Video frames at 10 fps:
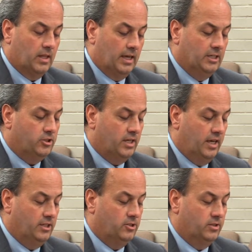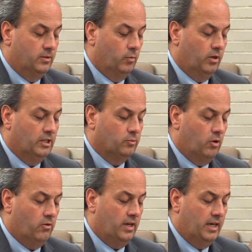education, and whereas
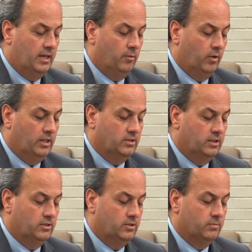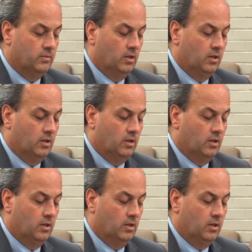Walker County residents